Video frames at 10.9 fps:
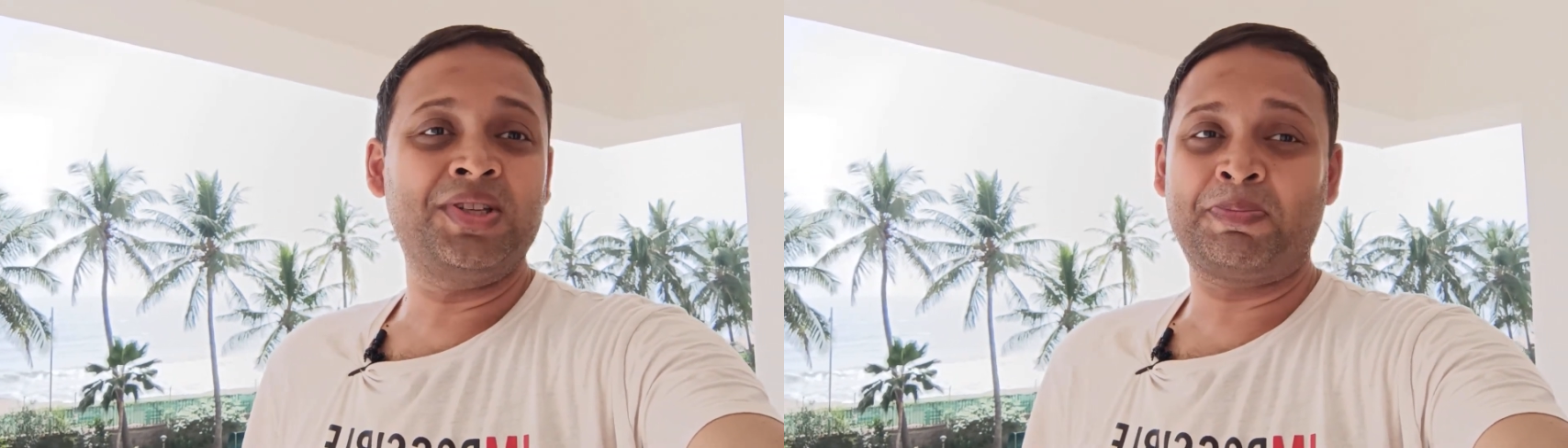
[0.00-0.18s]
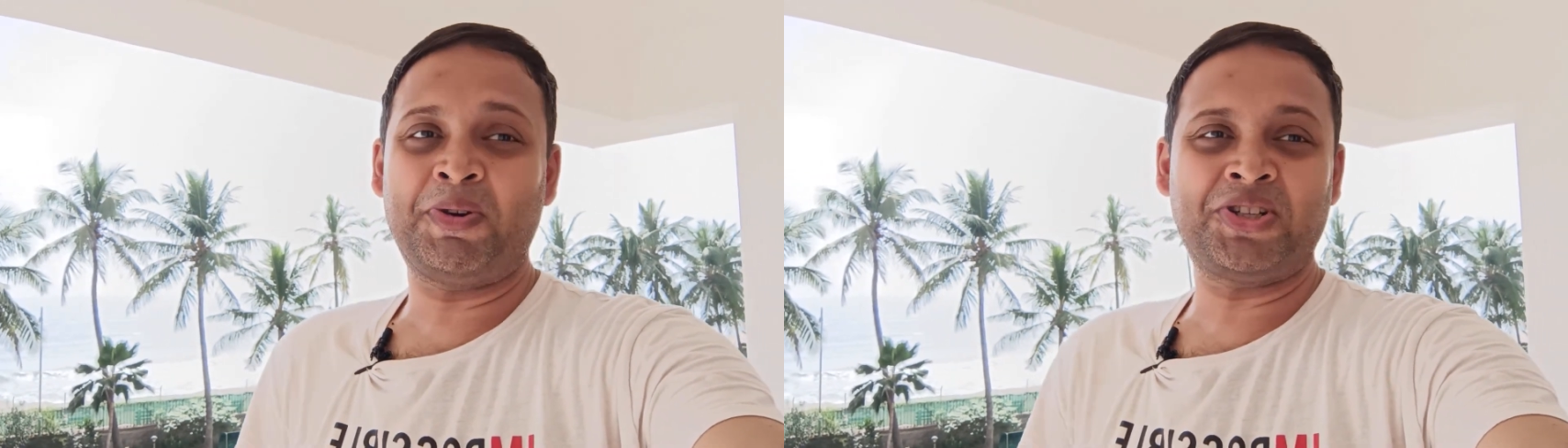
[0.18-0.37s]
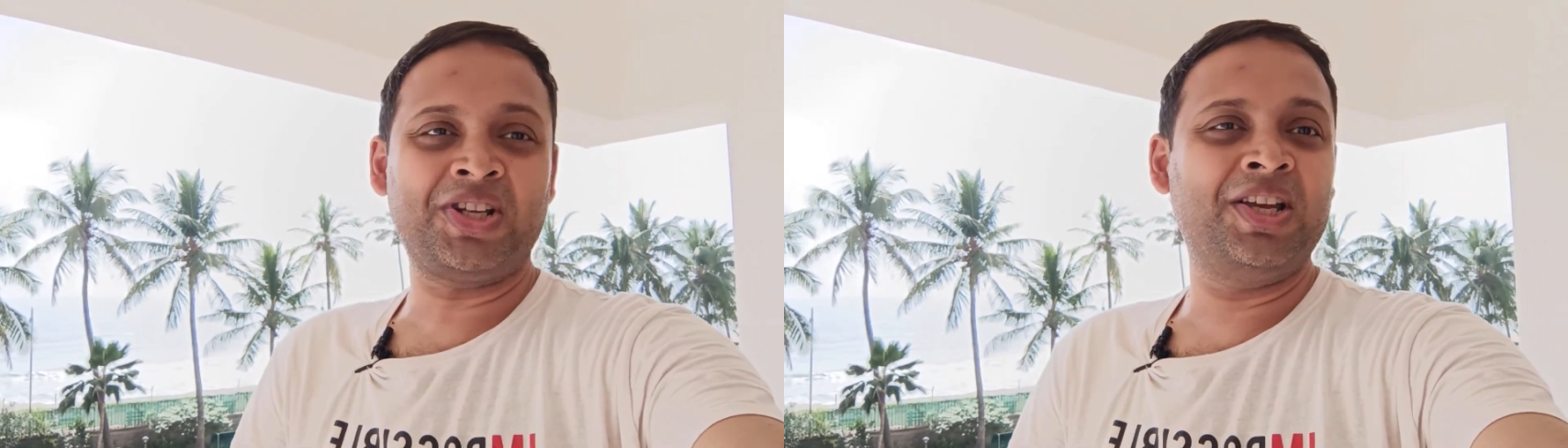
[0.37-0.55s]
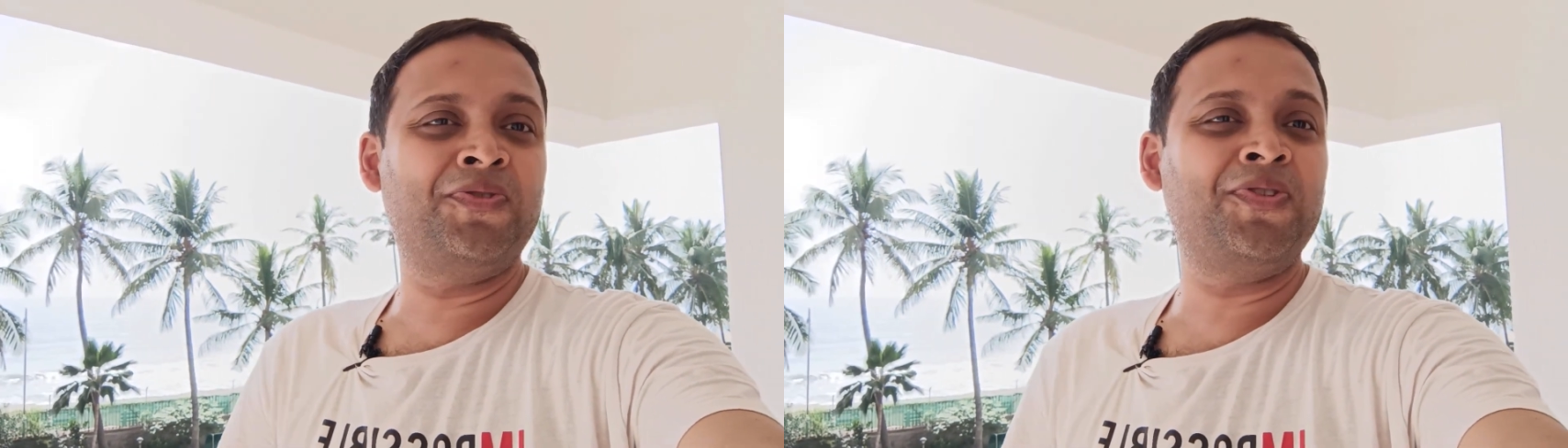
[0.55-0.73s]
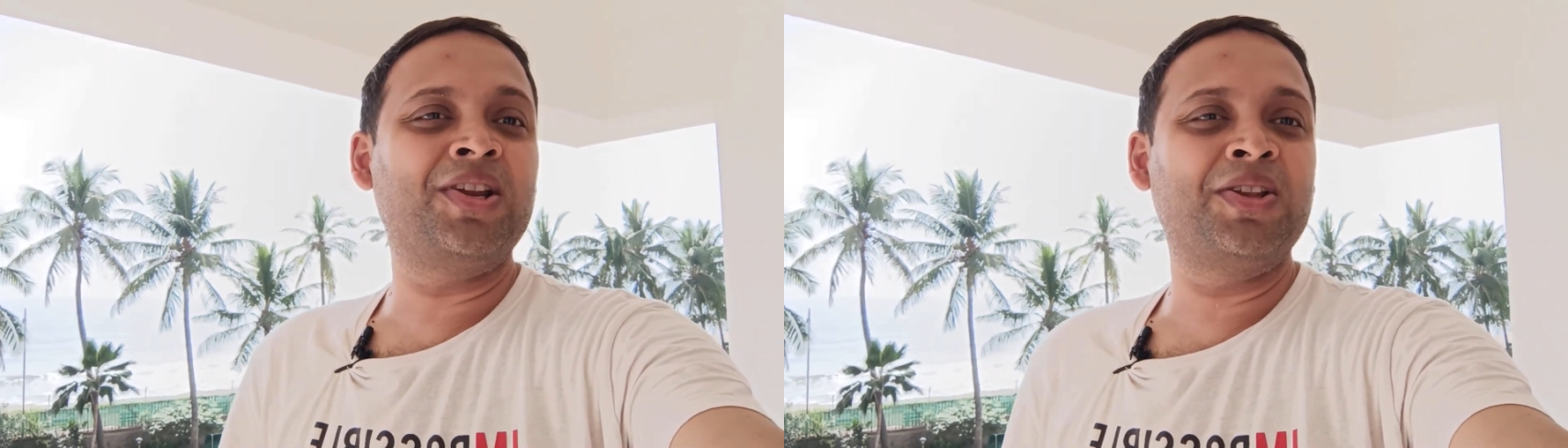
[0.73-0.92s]
especially
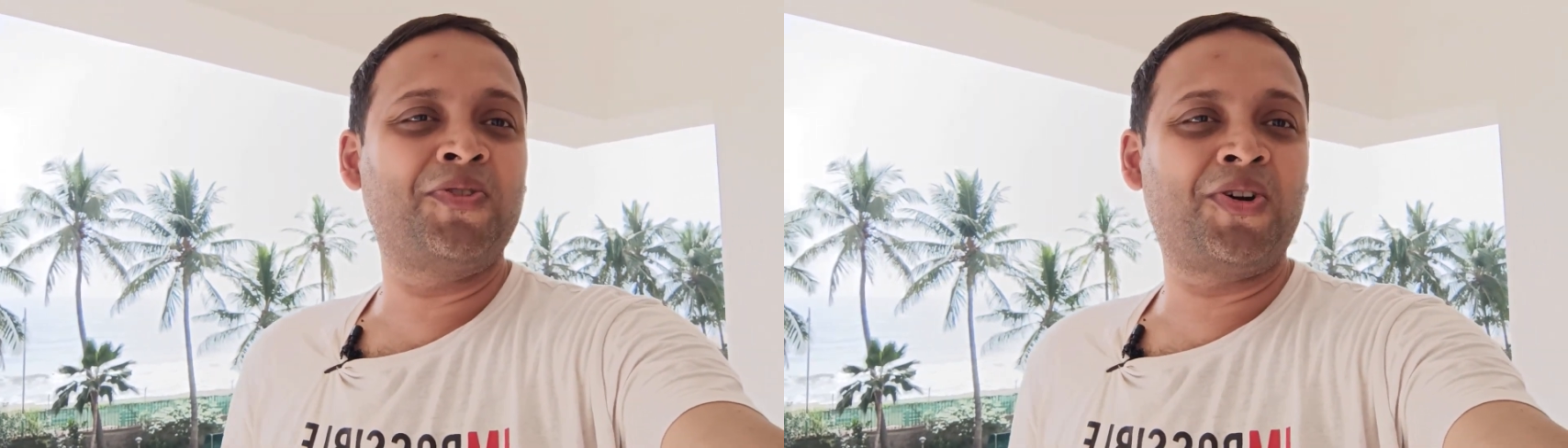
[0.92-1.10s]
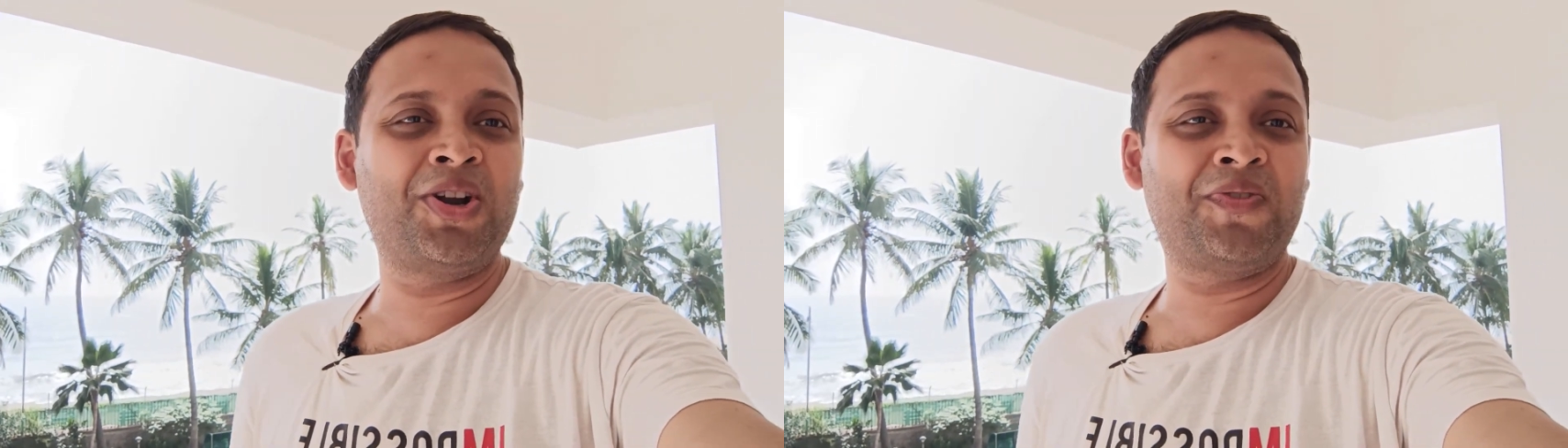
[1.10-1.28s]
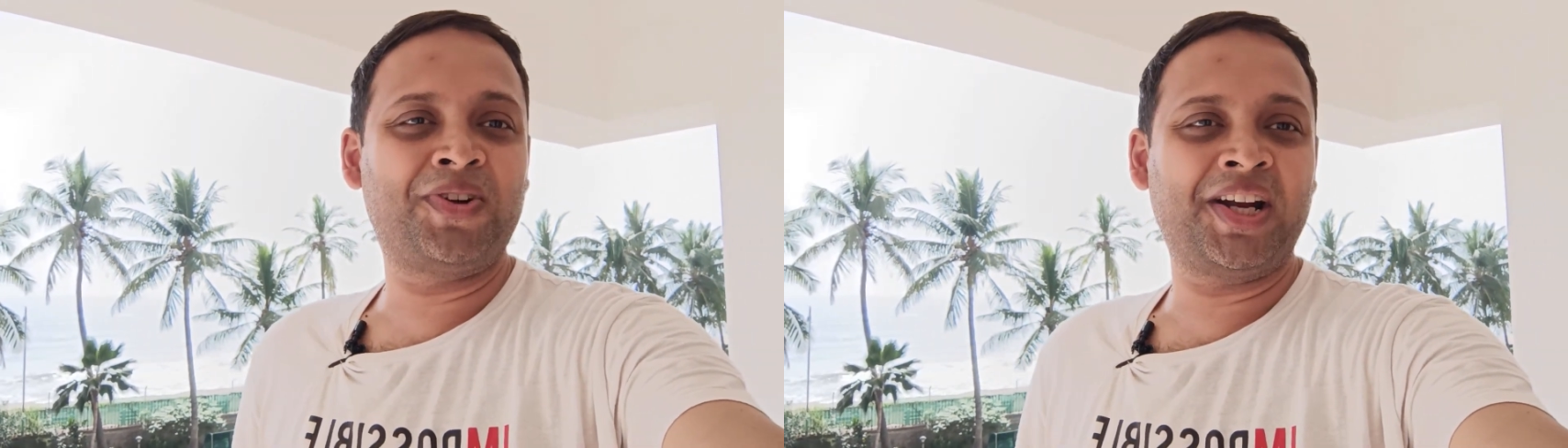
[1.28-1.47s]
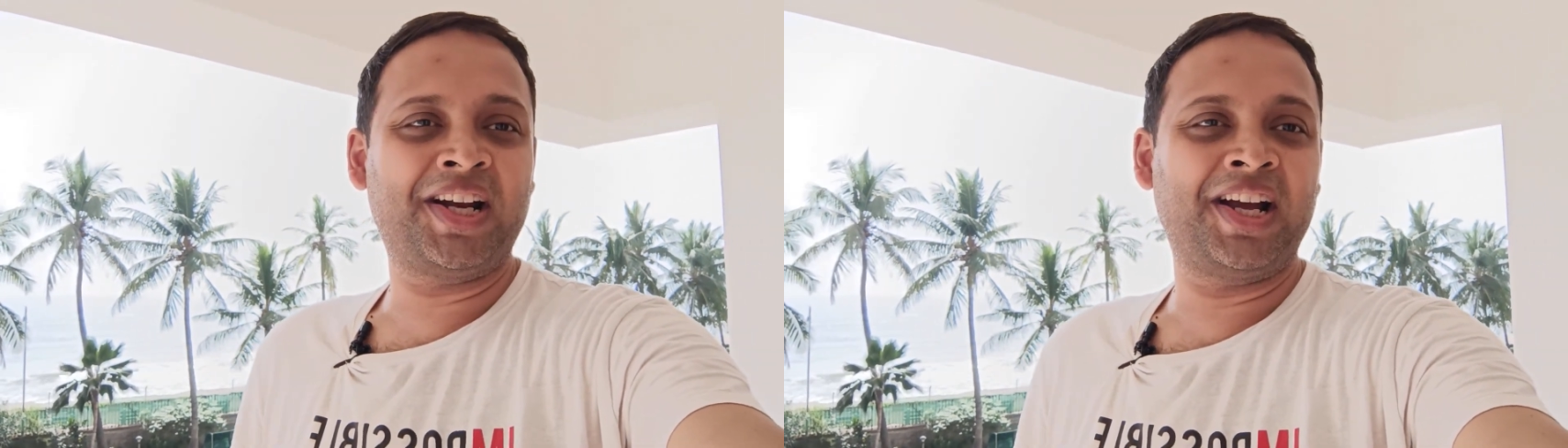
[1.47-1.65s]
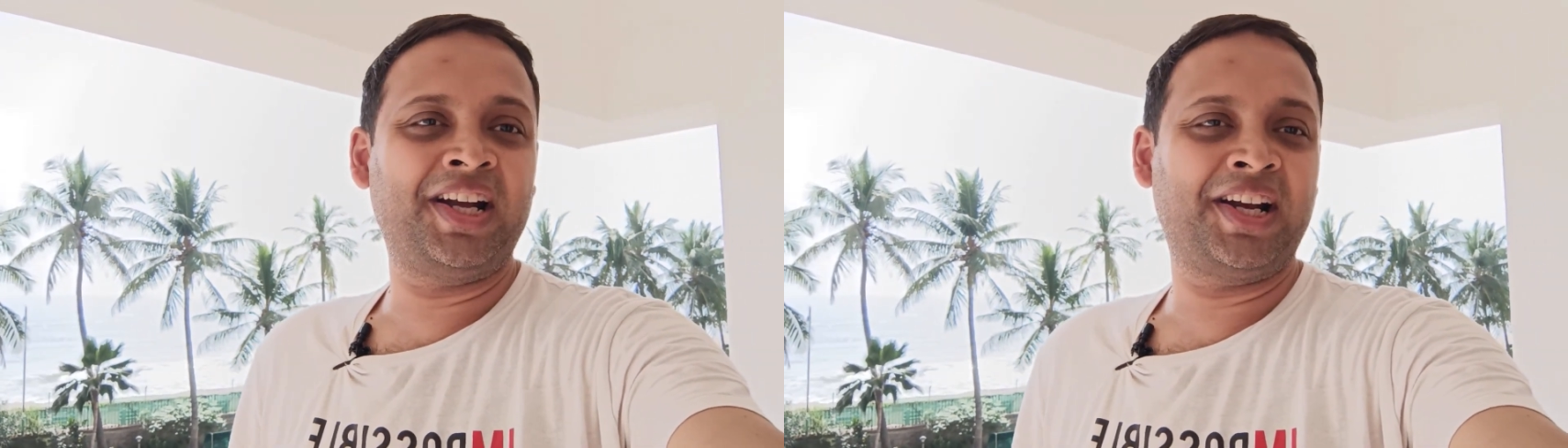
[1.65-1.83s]
if you're in the world of
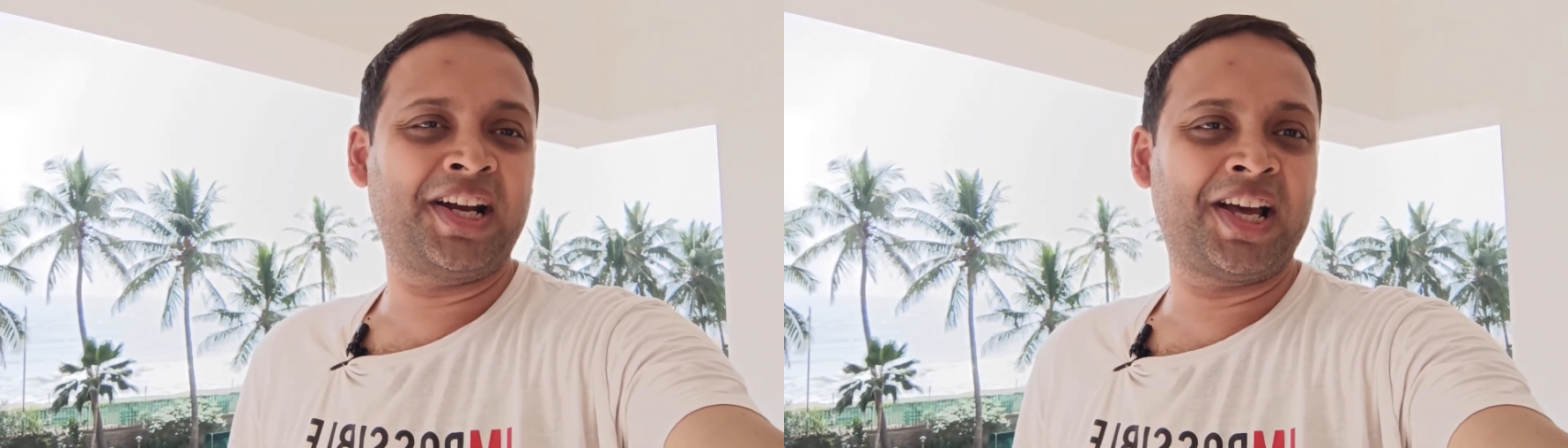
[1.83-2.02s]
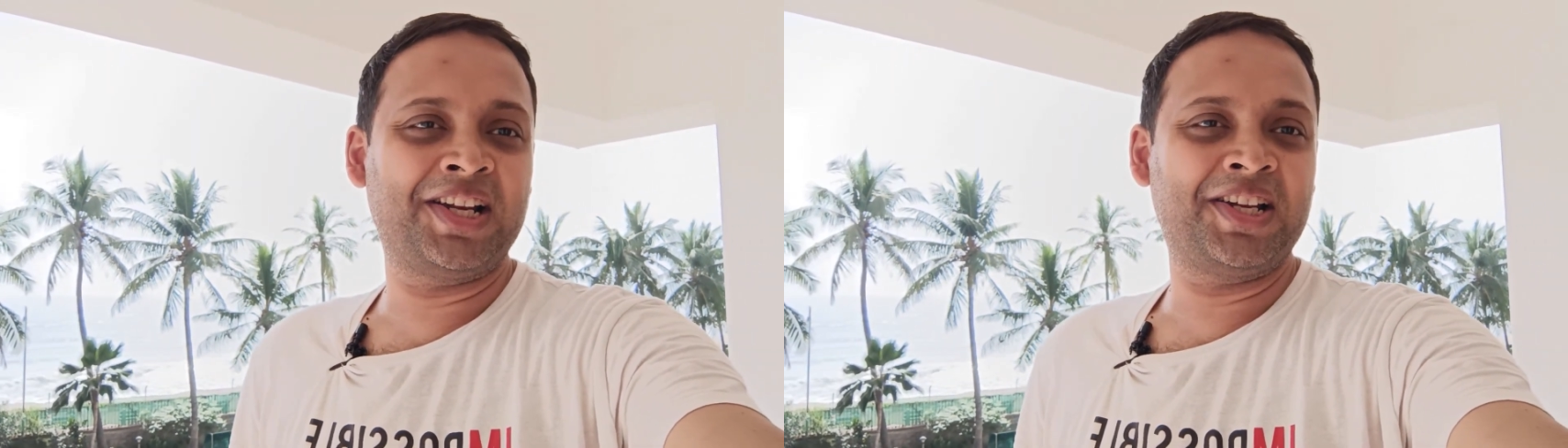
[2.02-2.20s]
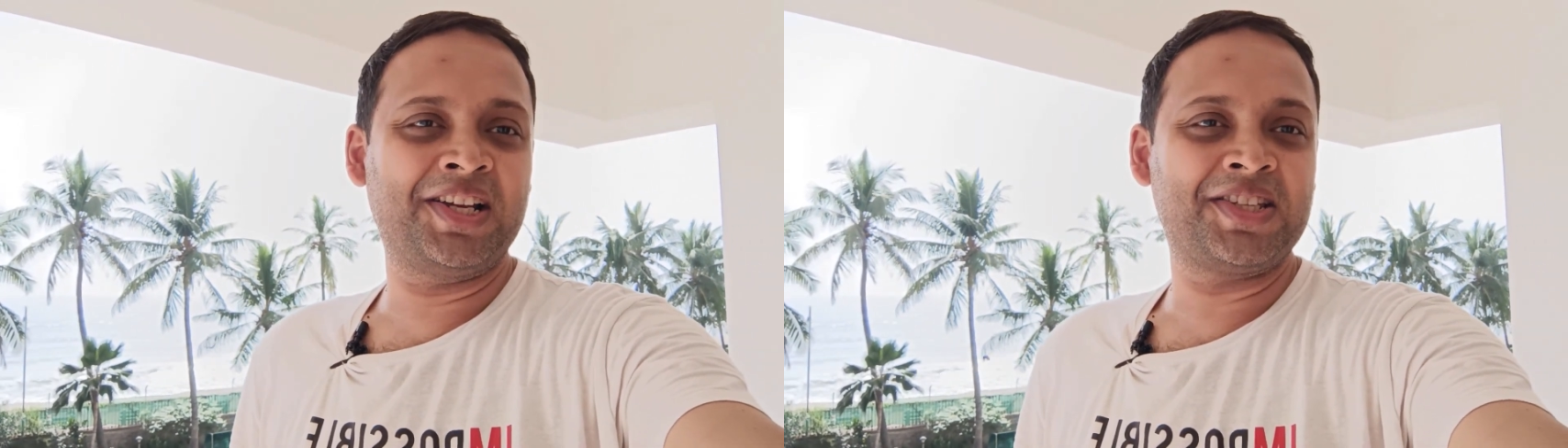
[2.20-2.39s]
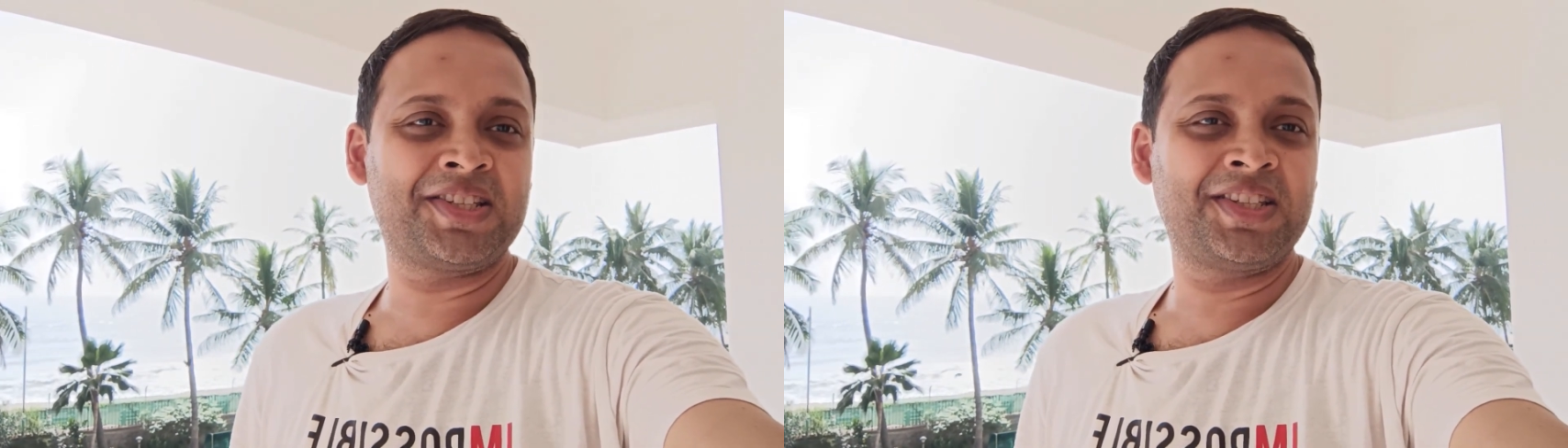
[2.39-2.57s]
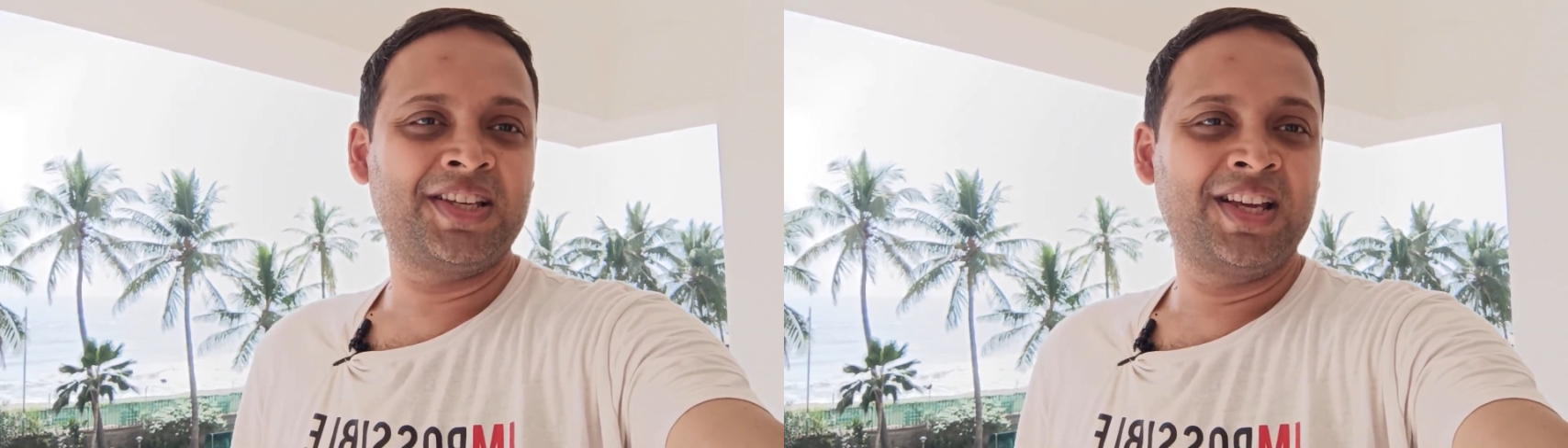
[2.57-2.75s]
data and data analytics.